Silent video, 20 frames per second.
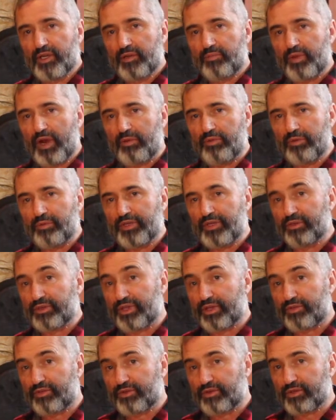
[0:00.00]
probably
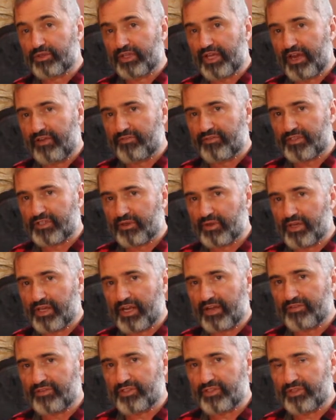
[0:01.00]
only 1/3 left, so I'll
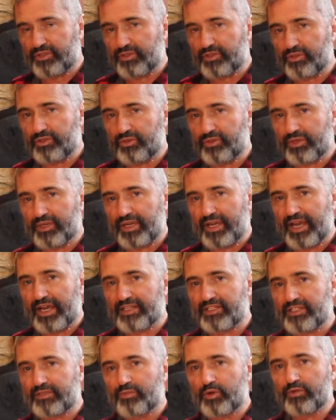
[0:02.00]
have to
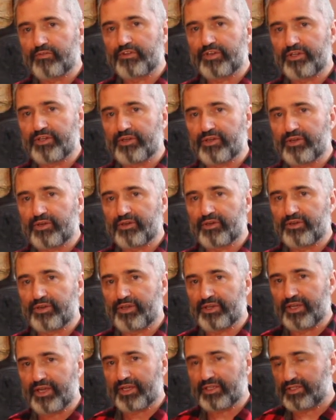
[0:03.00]
add some more vinegar
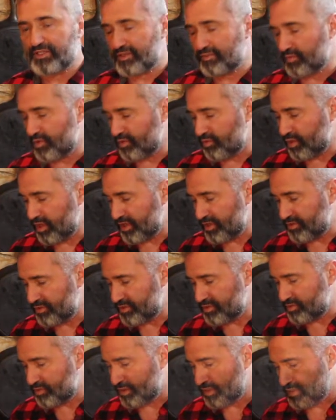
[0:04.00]
and add some more water
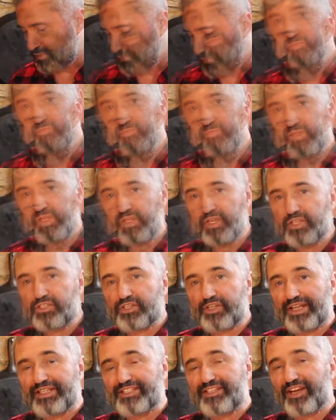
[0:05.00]
as well.
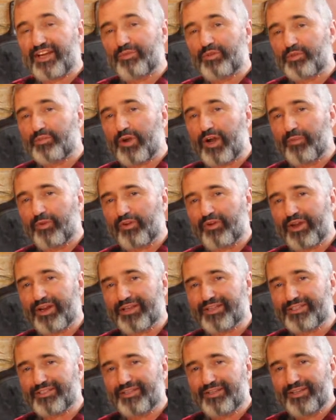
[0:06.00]
So that's dyeing with
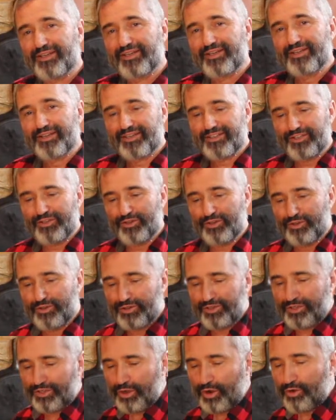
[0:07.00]
pomegranates.
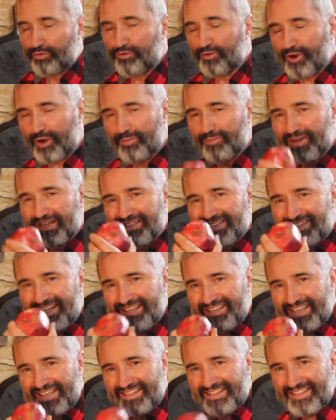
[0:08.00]
You go from a
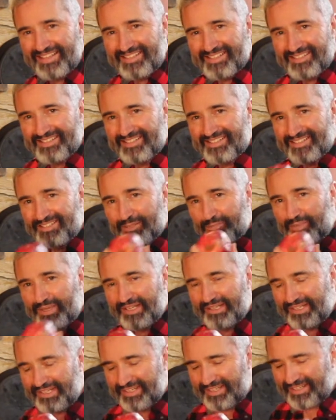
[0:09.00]
state like this to
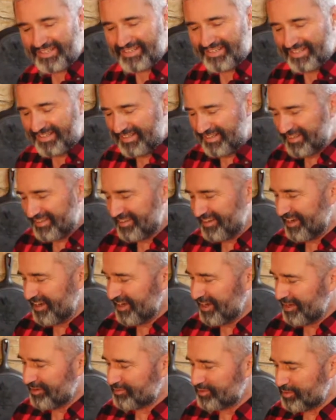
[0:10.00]
peeling it,
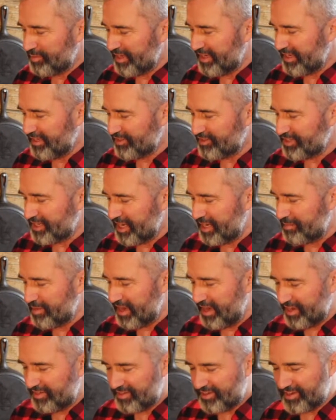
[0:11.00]
to making your dye
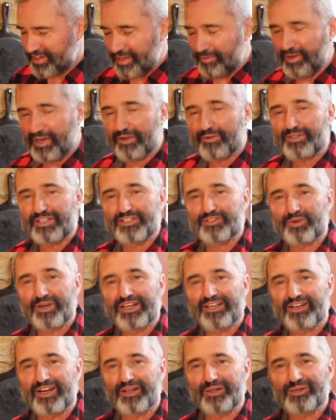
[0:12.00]
bath and coming out with these
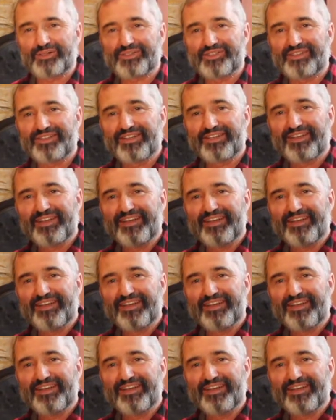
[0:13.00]
great colors.